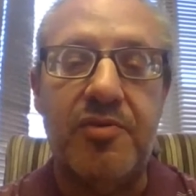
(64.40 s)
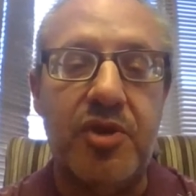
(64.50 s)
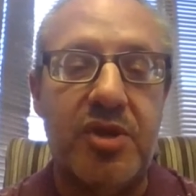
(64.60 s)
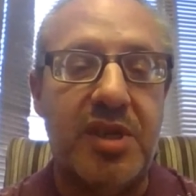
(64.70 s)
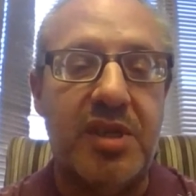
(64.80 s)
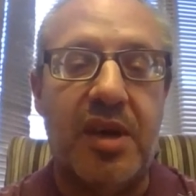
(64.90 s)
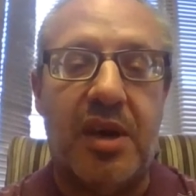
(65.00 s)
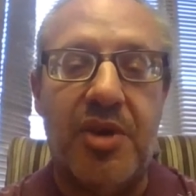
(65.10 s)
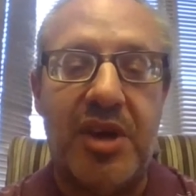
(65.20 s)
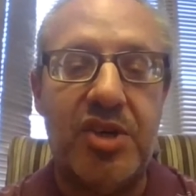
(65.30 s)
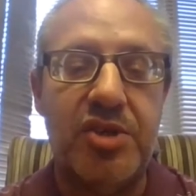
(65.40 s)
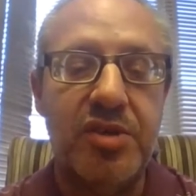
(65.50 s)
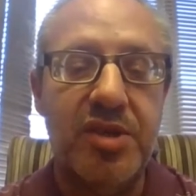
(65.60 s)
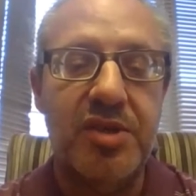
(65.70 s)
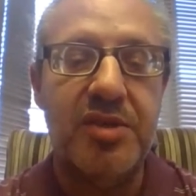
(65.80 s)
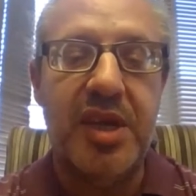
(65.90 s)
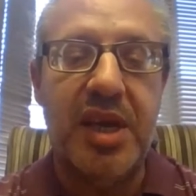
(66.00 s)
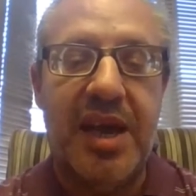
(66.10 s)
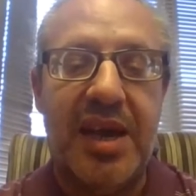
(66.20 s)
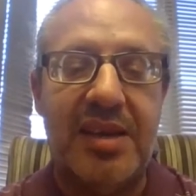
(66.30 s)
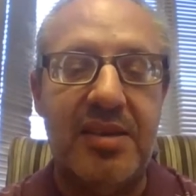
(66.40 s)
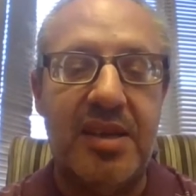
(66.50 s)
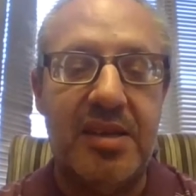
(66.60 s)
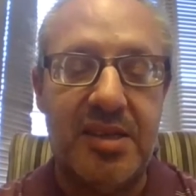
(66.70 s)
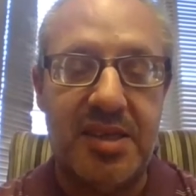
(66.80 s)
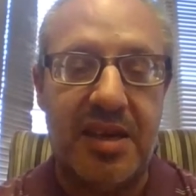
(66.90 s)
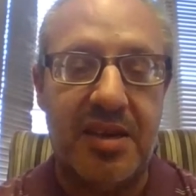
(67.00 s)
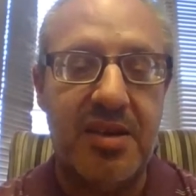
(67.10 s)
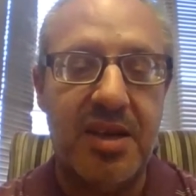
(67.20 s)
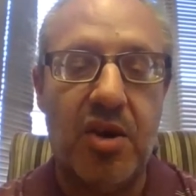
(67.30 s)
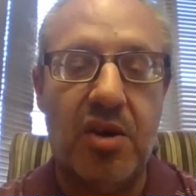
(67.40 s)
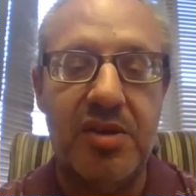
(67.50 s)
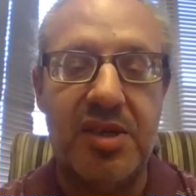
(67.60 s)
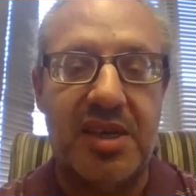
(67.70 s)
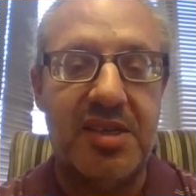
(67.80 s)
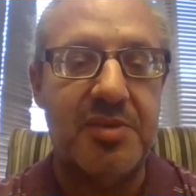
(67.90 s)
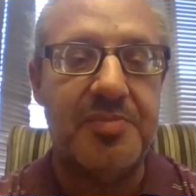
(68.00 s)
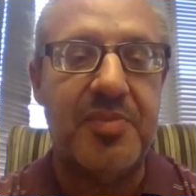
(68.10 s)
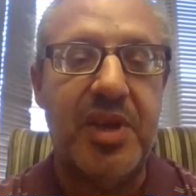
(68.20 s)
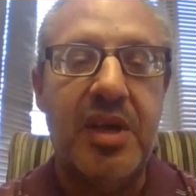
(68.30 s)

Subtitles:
firstly directions and secondly contexts.